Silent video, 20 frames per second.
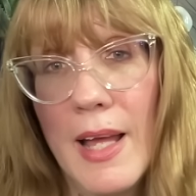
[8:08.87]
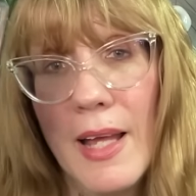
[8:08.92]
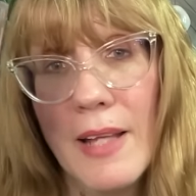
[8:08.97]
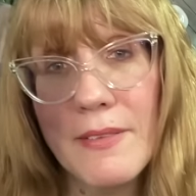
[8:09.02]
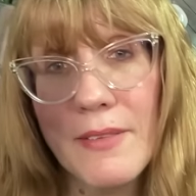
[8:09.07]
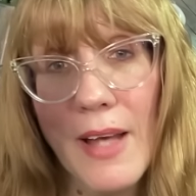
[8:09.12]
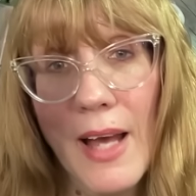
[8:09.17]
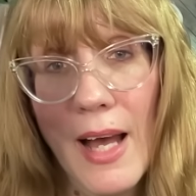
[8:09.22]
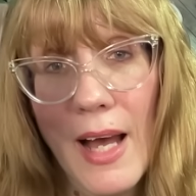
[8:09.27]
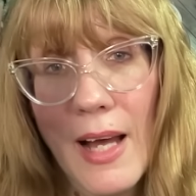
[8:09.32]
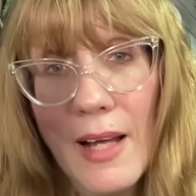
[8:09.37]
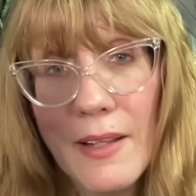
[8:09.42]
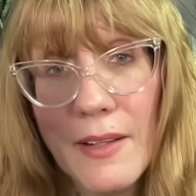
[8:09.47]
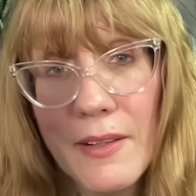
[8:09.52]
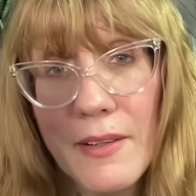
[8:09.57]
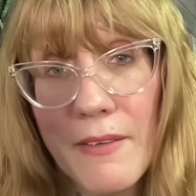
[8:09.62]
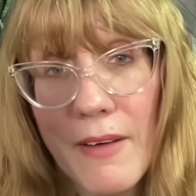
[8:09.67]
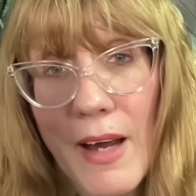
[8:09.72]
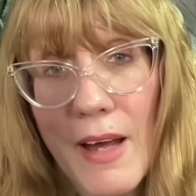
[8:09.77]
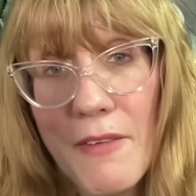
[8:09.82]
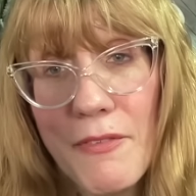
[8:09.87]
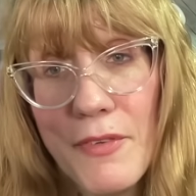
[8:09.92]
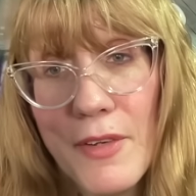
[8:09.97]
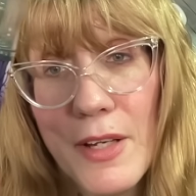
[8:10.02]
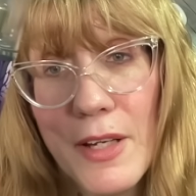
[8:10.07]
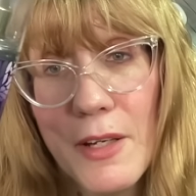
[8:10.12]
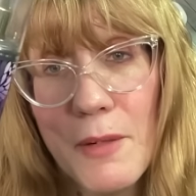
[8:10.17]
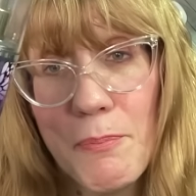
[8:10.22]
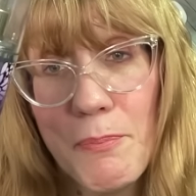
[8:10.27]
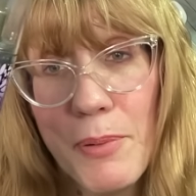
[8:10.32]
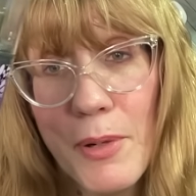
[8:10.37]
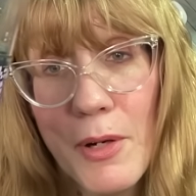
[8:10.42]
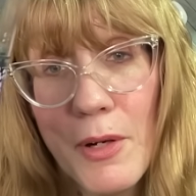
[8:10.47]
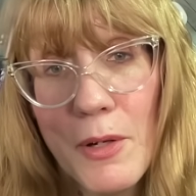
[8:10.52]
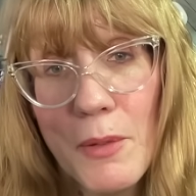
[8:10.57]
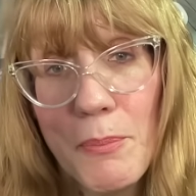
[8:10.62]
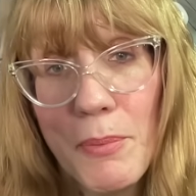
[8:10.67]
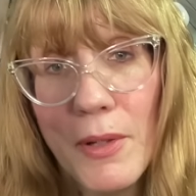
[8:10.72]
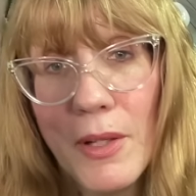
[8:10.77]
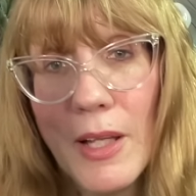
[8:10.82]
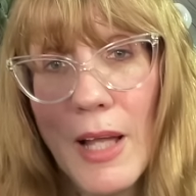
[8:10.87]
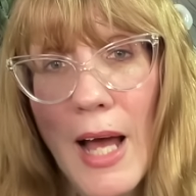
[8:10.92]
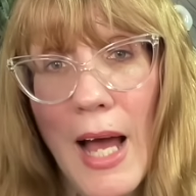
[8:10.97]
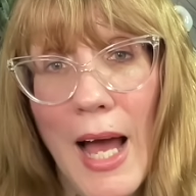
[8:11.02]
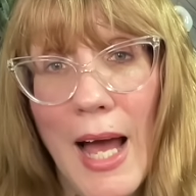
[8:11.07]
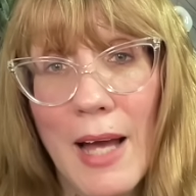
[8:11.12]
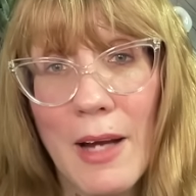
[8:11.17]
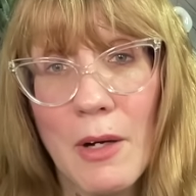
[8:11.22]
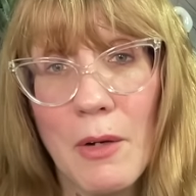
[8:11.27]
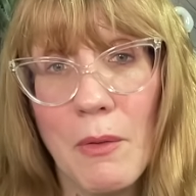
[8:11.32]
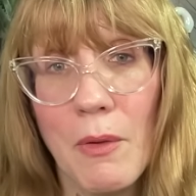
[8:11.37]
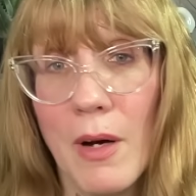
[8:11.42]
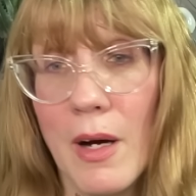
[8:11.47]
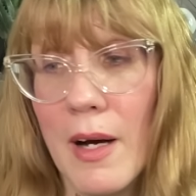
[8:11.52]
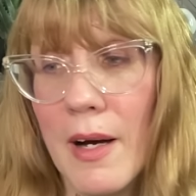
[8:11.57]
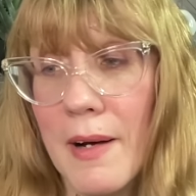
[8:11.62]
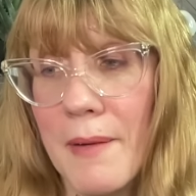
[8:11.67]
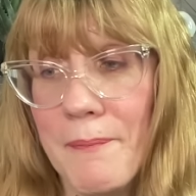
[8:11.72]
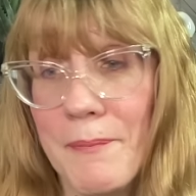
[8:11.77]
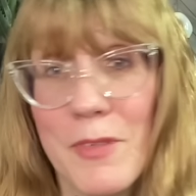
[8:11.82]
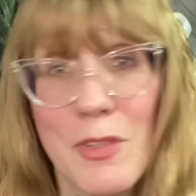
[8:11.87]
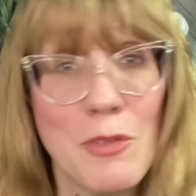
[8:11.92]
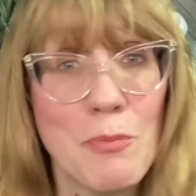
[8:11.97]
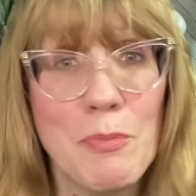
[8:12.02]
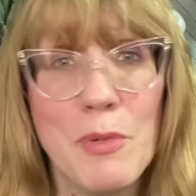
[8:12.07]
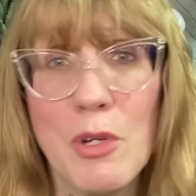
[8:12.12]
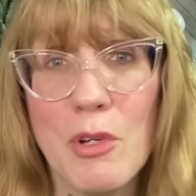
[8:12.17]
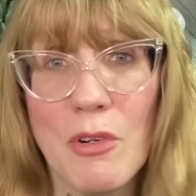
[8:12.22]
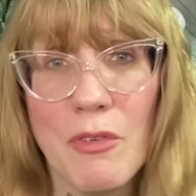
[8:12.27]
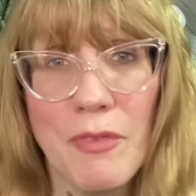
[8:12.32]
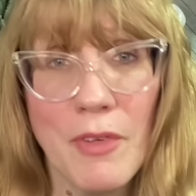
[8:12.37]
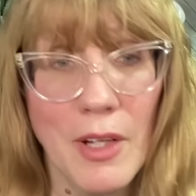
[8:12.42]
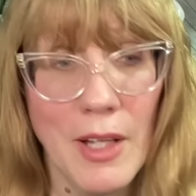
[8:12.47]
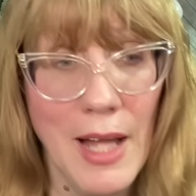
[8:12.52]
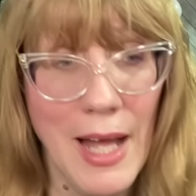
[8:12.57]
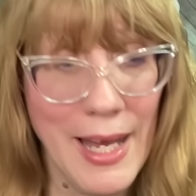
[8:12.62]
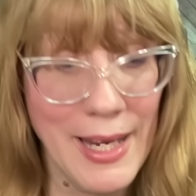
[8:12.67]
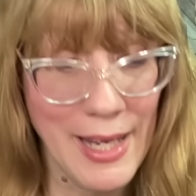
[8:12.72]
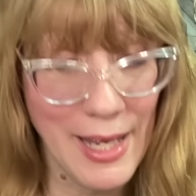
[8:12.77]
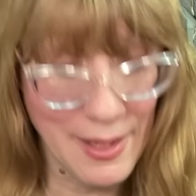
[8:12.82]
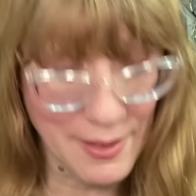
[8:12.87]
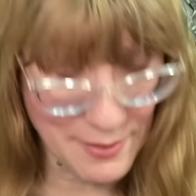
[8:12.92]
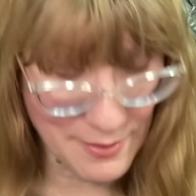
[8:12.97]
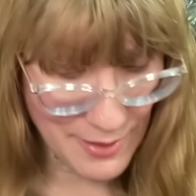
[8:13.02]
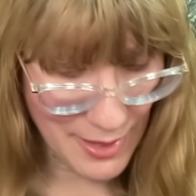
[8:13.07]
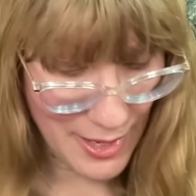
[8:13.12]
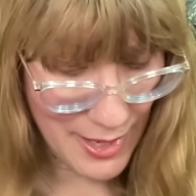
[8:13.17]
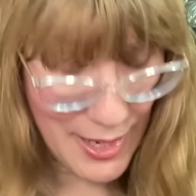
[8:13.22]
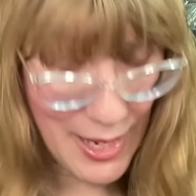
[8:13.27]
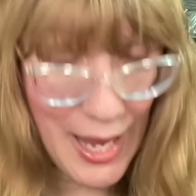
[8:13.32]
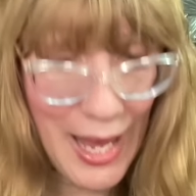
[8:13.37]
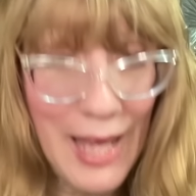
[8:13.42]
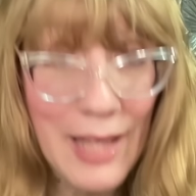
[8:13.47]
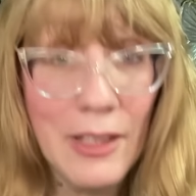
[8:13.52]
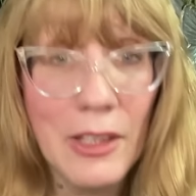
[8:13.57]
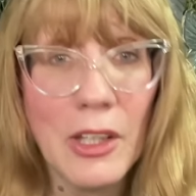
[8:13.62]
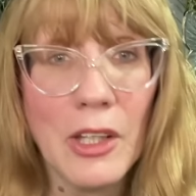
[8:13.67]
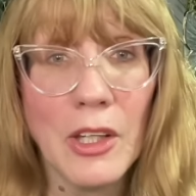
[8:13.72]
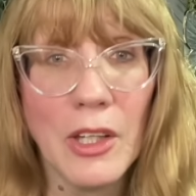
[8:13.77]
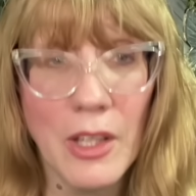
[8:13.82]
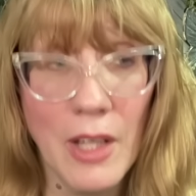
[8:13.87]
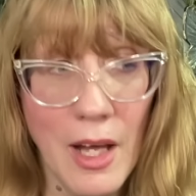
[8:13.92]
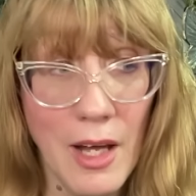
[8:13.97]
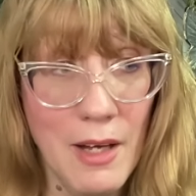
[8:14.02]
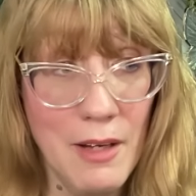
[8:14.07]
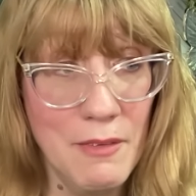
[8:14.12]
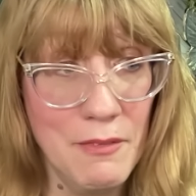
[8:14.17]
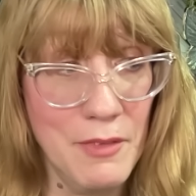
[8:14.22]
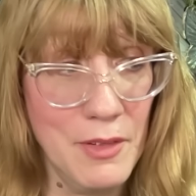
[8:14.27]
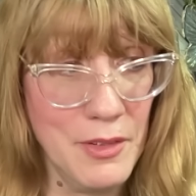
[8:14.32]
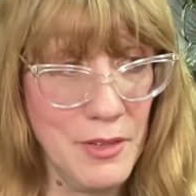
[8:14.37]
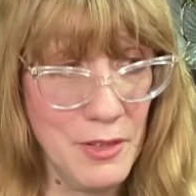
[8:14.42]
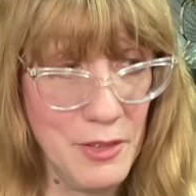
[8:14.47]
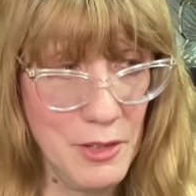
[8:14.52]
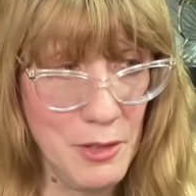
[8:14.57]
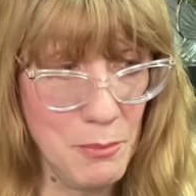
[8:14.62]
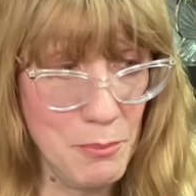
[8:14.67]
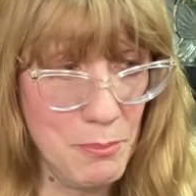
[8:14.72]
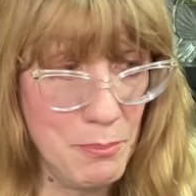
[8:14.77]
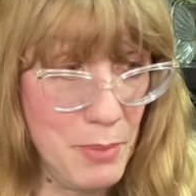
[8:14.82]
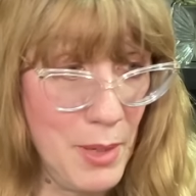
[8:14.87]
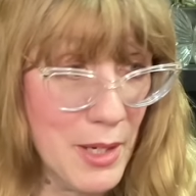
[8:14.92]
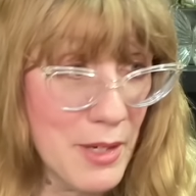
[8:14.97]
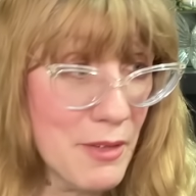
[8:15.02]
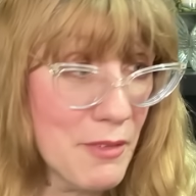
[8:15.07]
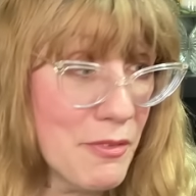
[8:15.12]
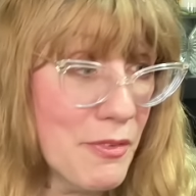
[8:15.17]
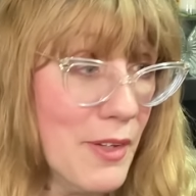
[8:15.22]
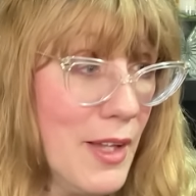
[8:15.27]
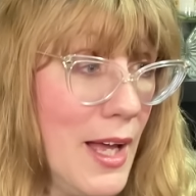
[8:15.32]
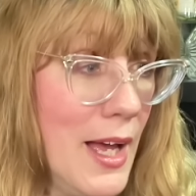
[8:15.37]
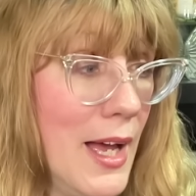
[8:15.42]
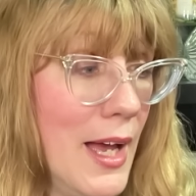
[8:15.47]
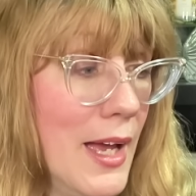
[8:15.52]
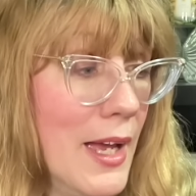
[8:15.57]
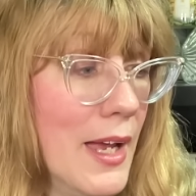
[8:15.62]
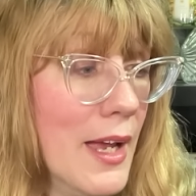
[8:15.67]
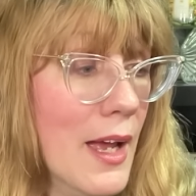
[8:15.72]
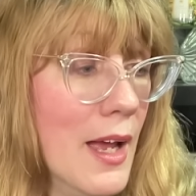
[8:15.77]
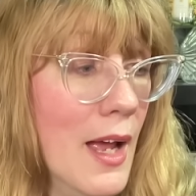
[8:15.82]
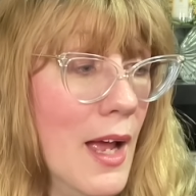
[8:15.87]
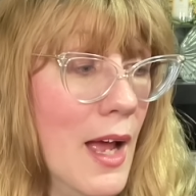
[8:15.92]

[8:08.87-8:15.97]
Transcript: It's a holographic purple aqua, just beautiful. I gotta say, I love the new Butterfly